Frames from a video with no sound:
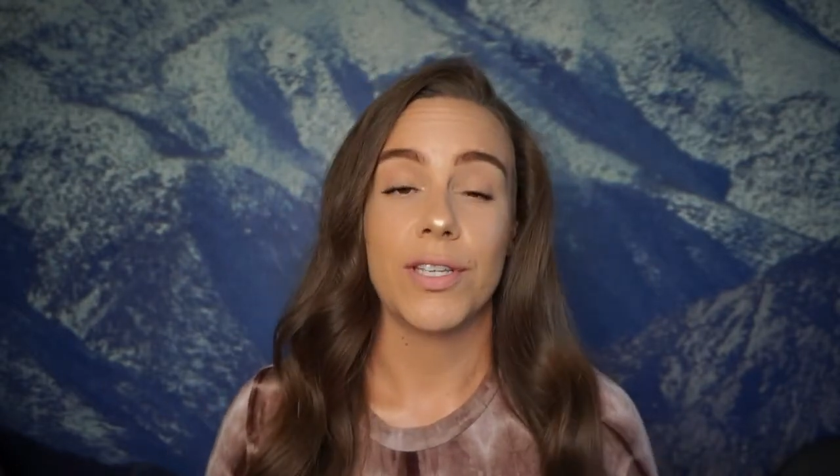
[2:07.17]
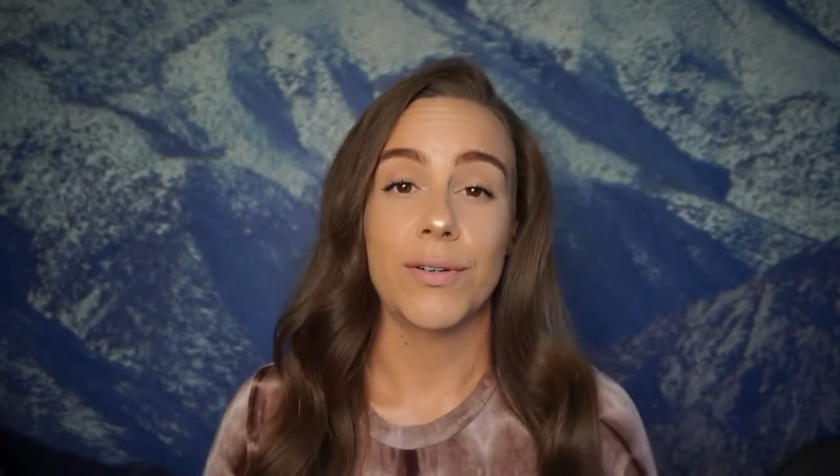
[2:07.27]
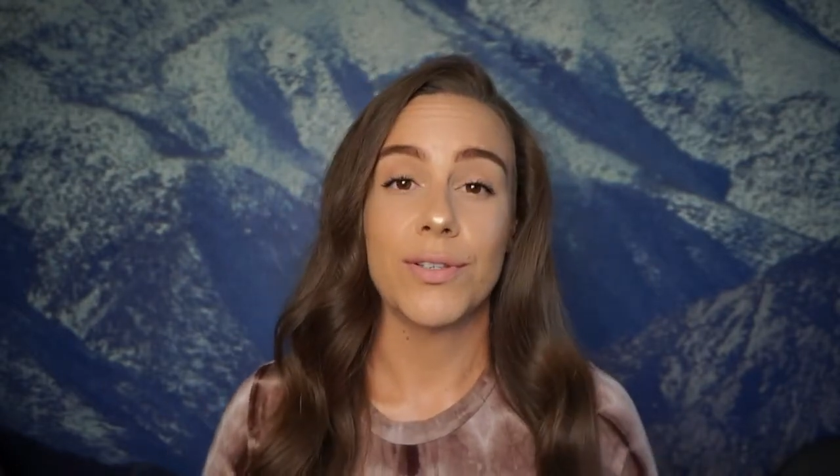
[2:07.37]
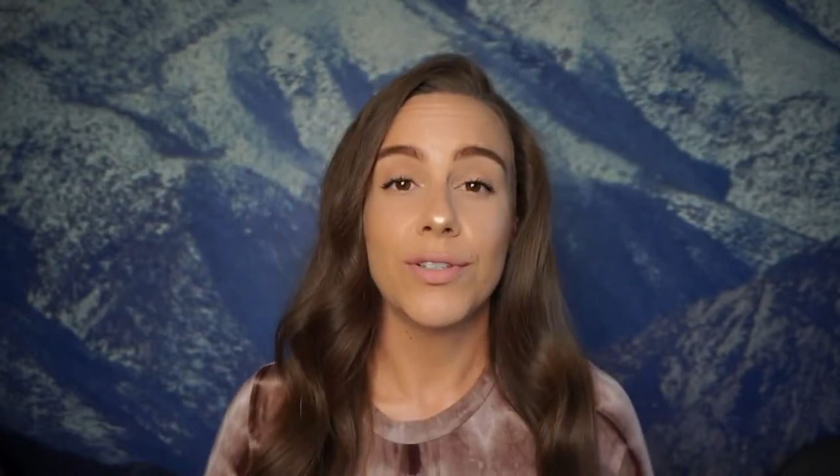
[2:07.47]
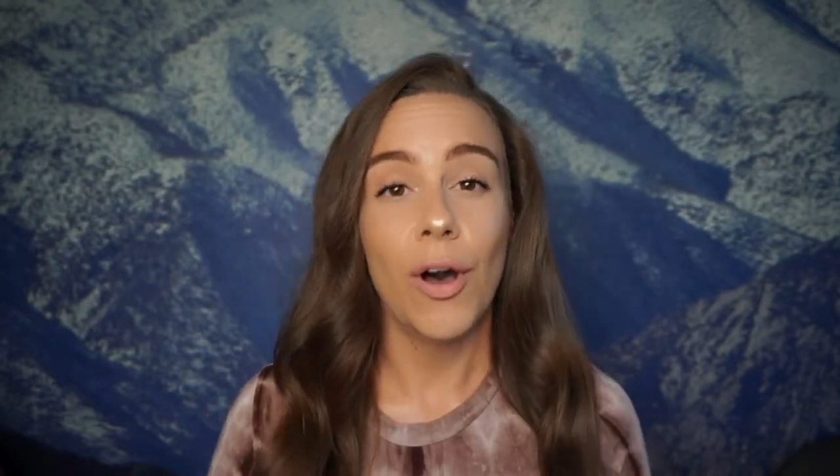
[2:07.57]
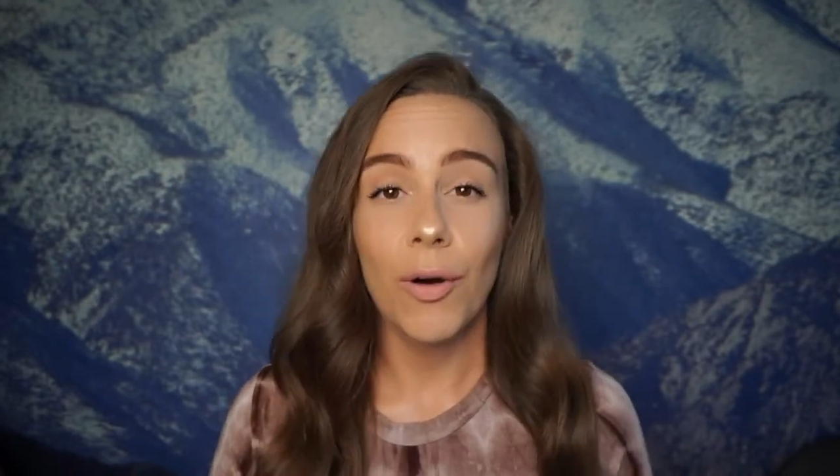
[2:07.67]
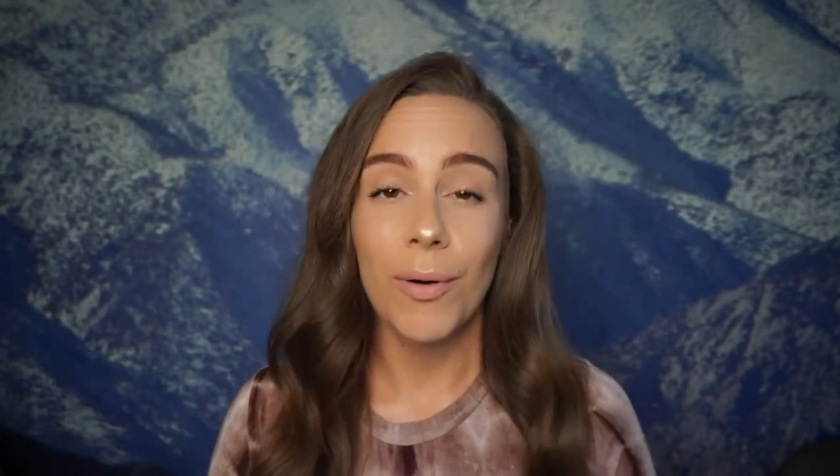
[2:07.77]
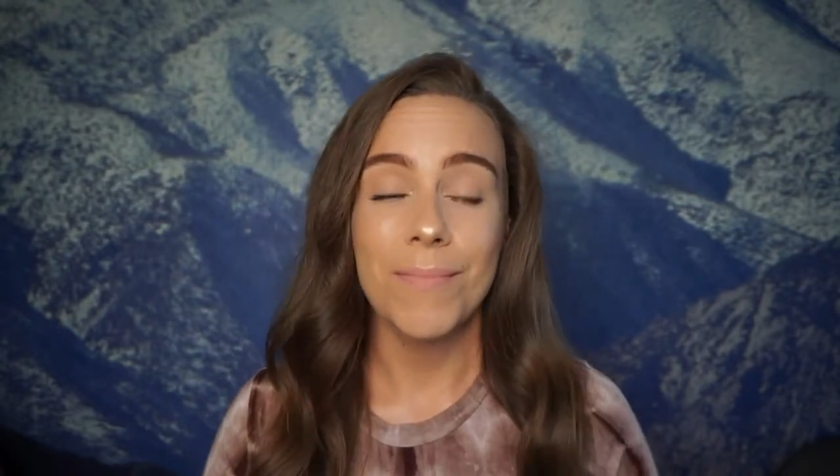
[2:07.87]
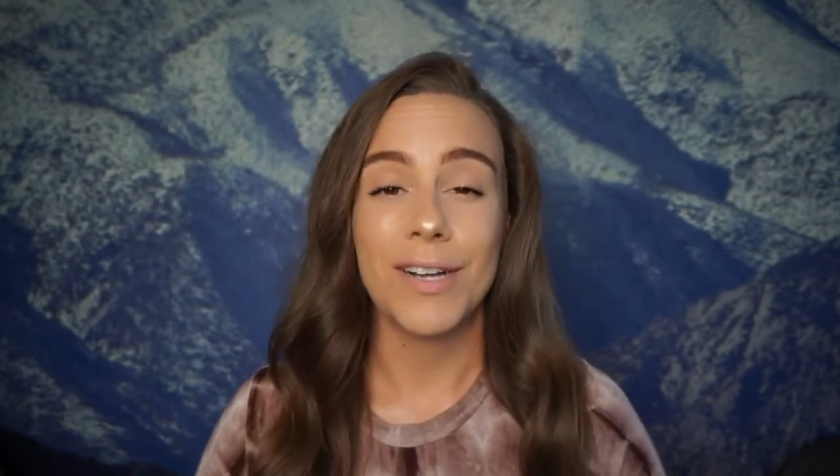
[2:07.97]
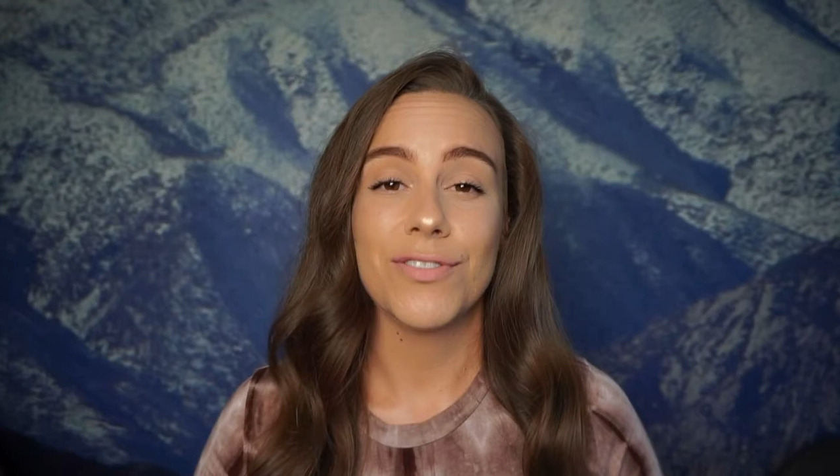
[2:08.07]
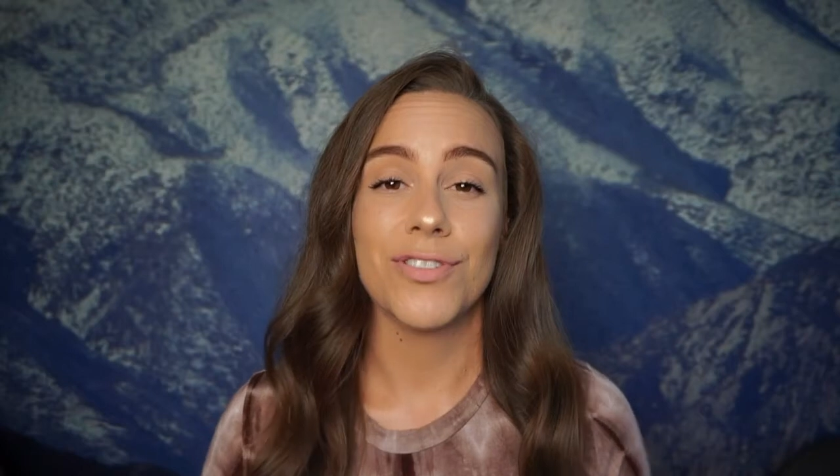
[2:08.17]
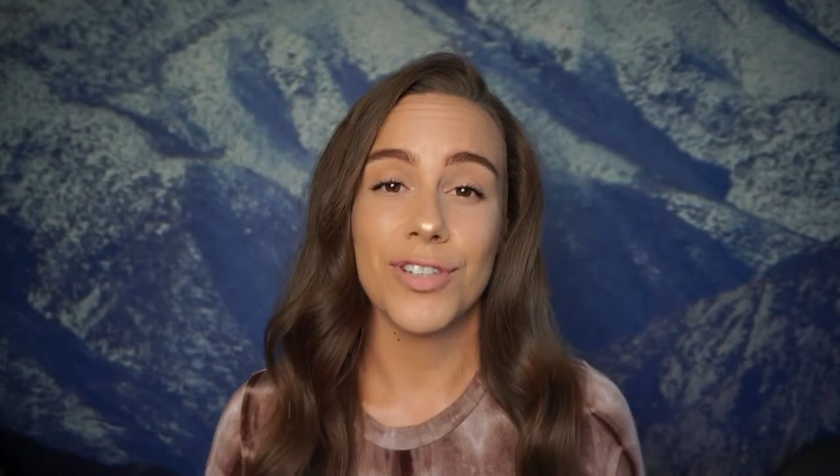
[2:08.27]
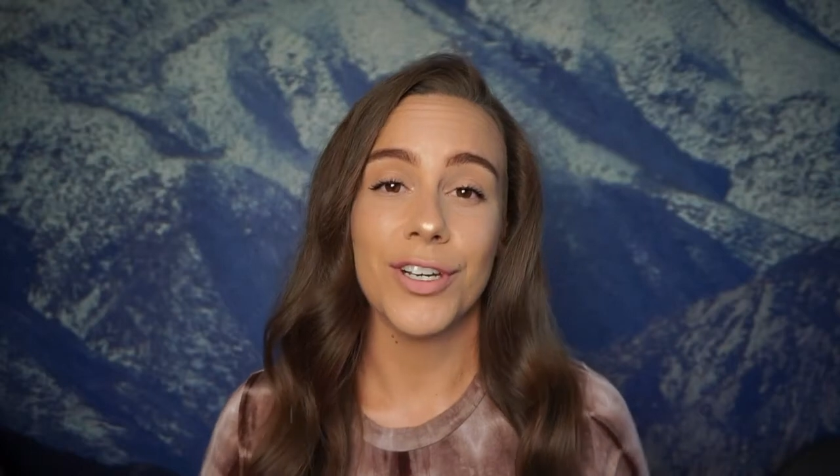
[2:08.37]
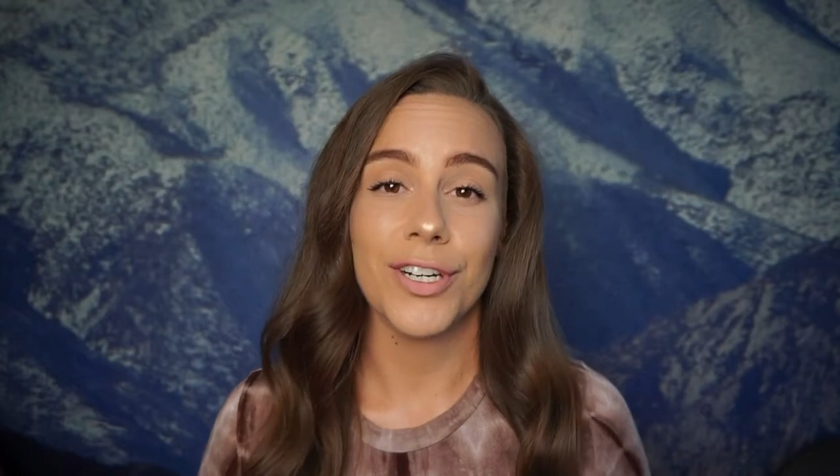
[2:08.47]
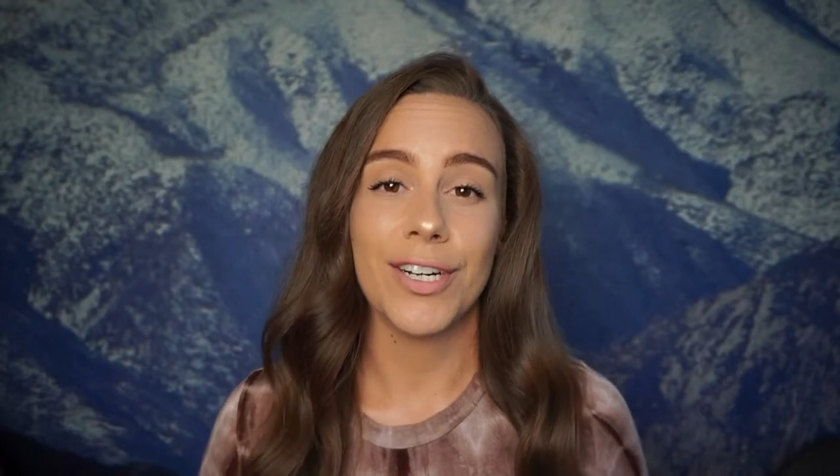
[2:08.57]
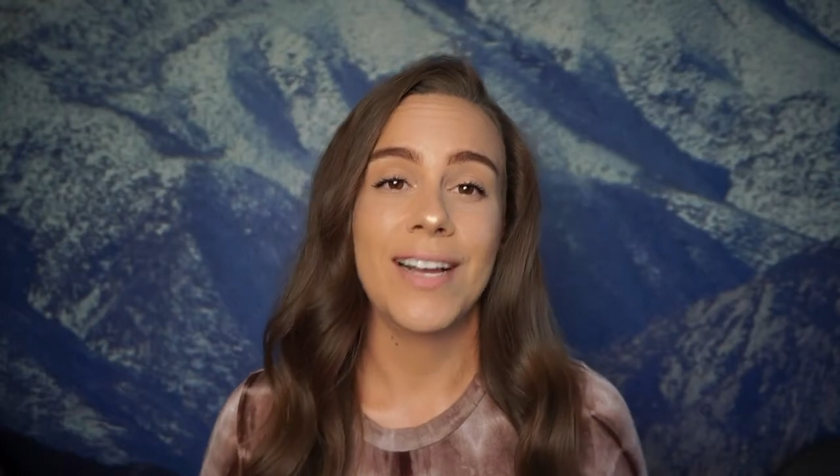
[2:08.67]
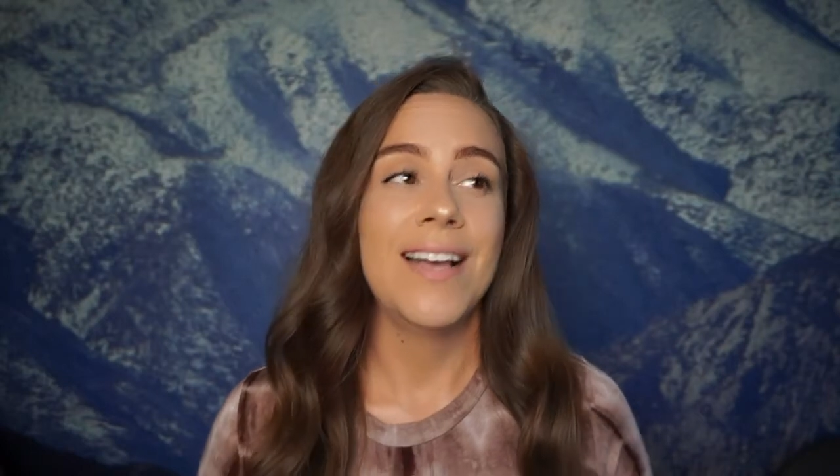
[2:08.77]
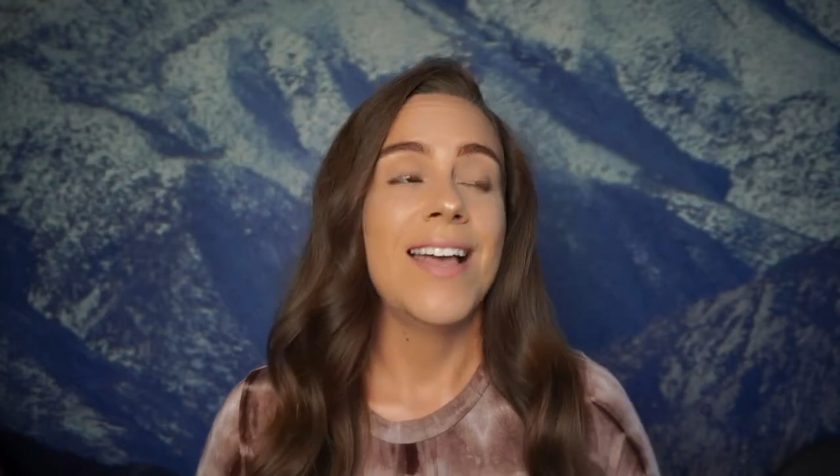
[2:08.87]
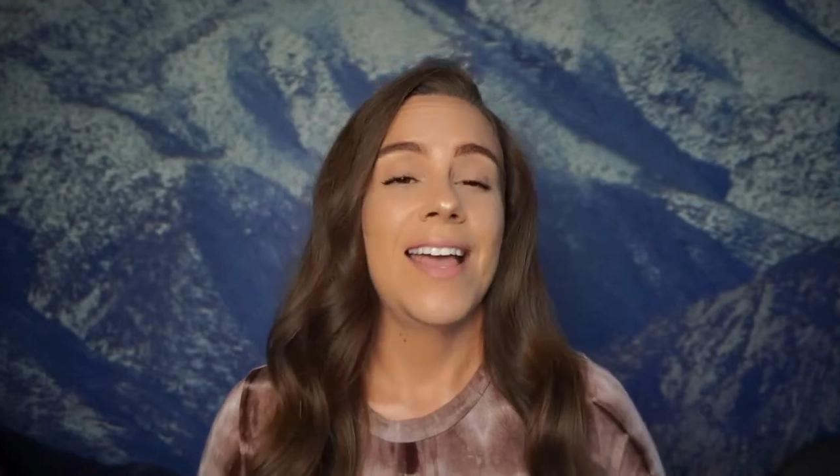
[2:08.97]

there's so much sugar